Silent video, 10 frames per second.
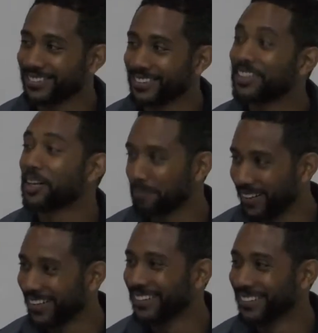You're not?
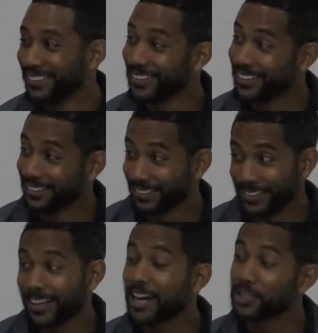
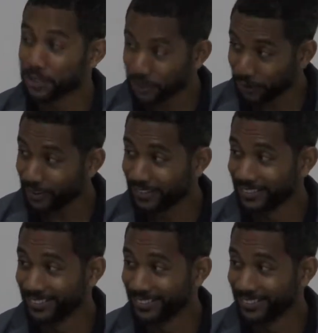Are you sure?